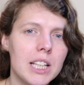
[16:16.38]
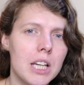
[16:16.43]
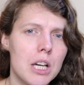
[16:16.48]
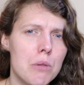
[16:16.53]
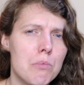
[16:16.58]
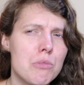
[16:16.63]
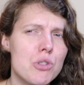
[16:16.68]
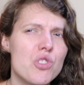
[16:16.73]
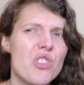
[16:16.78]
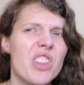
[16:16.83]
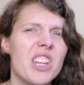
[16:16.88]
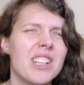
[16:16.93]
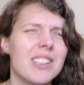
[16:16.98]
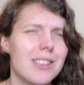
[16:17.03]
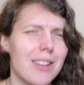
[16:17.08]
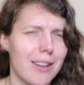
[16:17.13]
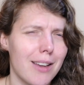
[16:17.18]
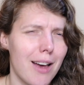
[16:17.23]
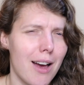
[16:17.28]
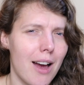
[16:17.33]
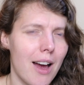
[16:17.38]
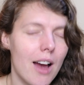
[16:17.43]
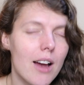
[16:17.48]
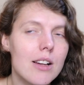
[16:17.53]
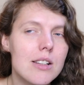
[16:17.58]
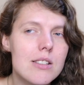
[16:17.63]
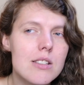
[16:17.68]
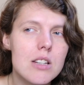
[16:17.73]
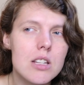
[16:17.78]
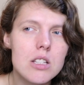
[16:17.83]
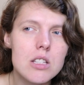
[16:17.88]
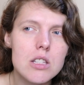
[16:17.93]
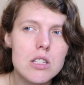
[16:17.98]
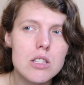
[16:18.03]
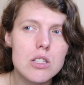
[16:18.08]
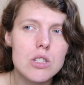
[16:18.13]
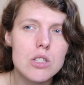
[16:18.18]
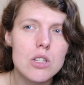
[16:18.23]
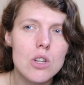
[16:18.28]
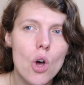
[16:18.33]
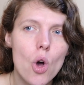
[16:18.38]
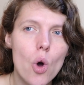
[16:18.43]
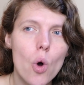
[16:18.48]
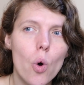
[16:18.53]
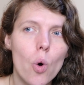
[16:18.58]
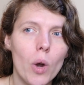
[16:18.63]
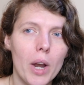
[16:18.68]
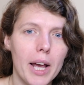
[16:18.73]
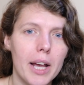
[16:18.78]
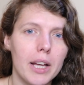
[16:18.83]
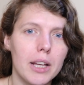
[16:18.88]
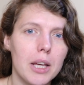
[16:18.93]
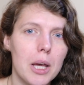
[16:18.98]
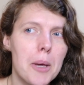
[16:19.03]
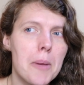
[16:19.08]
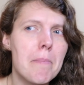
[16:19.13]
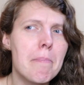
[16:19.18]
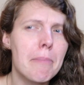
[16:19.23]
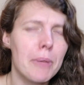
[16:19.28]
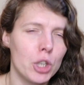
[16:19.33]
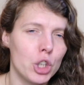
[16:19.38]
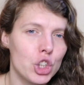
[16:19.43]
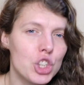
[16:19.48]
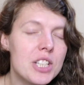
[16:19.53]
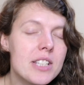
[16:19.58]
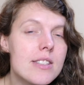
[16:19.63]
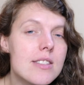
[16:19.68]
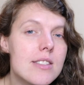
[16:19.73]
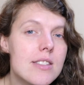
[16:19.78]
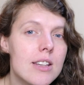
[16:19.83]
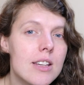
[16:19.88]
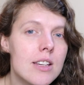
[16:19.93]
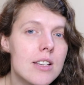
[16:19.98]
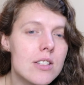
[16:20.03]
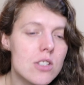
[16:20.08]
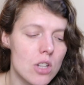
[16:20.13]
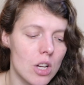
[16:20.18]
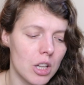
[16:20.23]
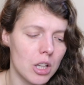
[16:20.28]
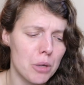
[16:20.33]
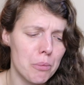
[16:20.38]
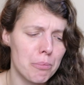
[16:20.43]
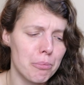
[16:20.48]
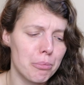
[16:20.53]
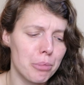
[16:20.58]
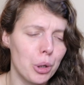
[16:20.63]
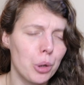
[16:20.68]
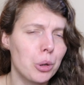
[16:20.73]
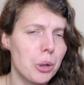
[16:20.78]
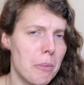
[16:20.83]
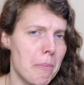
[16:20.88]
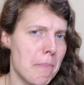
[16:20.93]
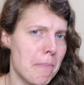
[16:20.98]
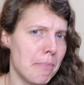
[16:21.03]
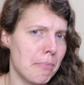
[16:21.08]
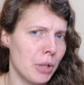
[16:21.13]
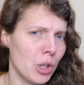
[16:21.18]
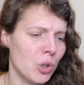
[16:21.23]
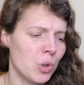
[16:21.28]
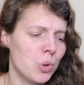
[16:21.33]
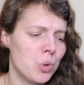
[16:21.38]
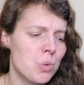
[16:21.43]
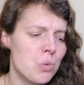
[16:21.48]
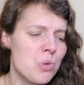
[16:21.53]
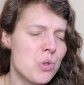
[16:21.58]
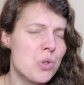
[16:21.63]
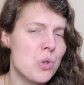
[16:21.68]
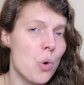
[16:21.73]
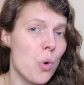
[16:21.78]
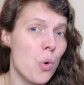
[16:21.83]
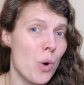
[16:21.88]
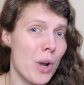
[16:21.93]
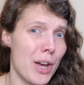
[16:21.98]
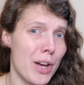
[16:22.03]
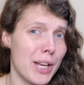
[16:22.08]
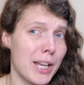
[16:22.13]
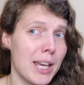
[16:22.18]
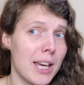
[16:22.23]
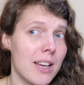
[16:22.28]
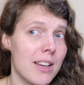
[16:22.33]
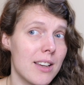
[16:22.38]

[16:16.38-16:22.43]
comes to things like accidents or like emergencies, like broken bones or like